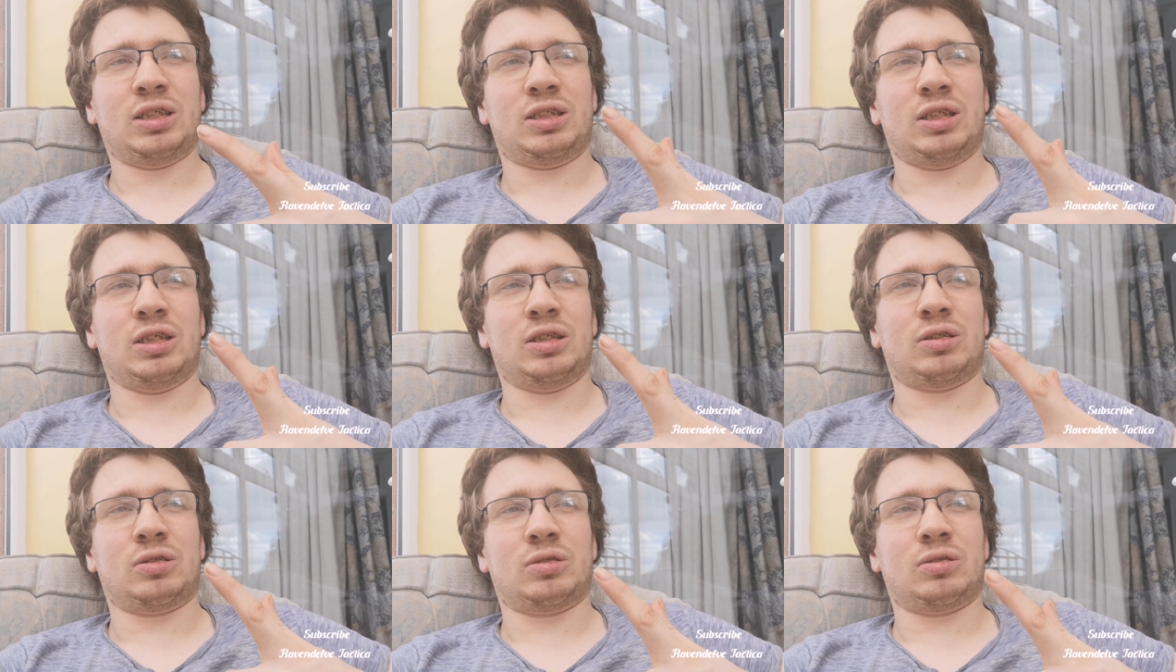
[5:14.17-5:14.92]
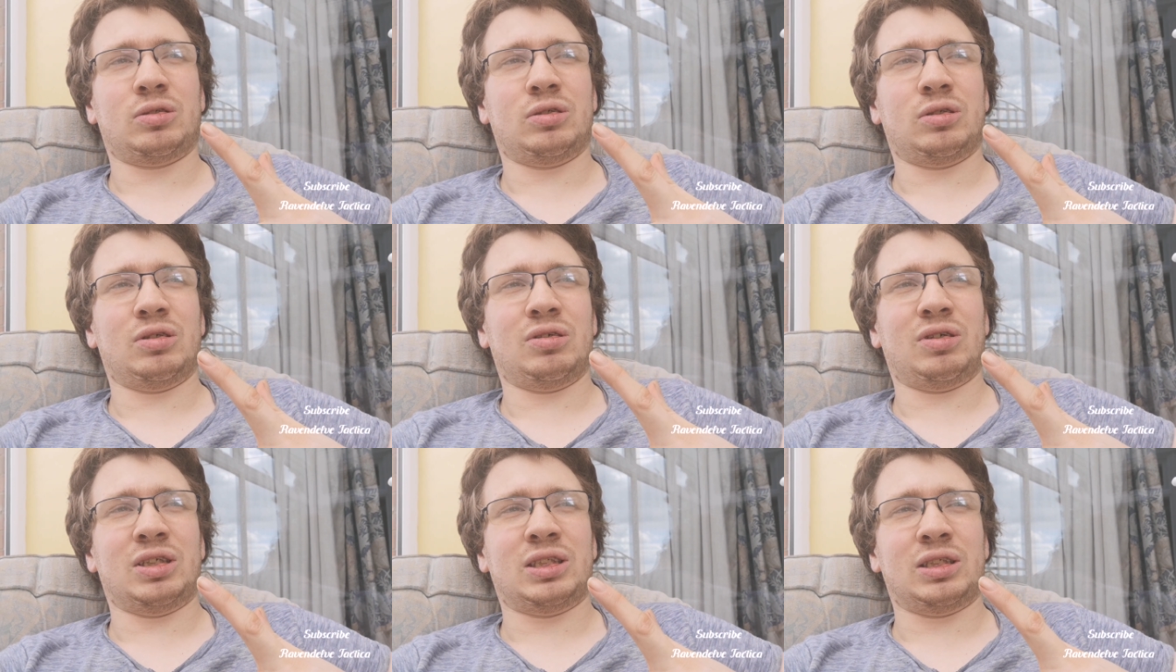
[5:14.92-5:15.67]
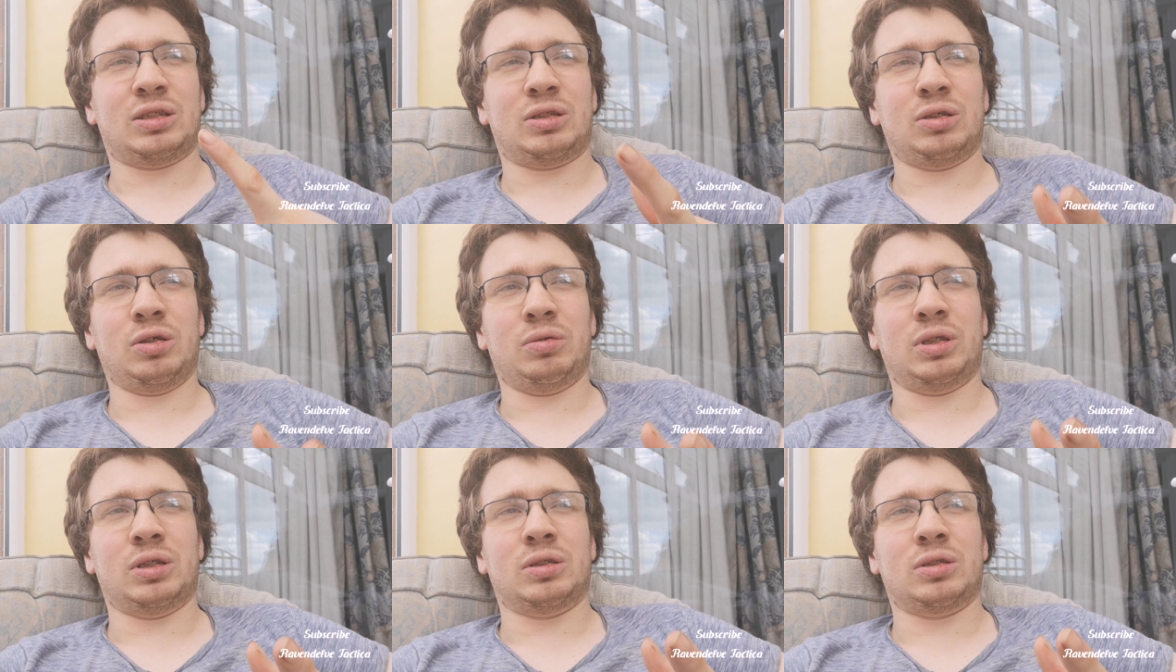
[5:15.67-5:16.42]
to the
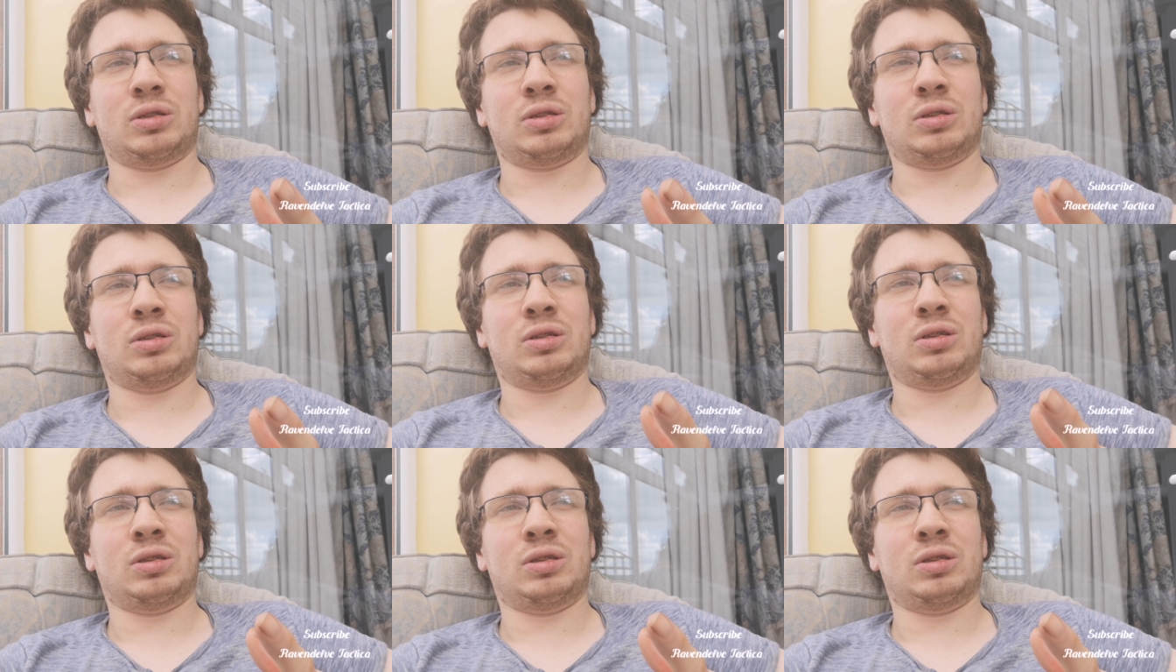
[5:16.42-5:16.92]
Centurions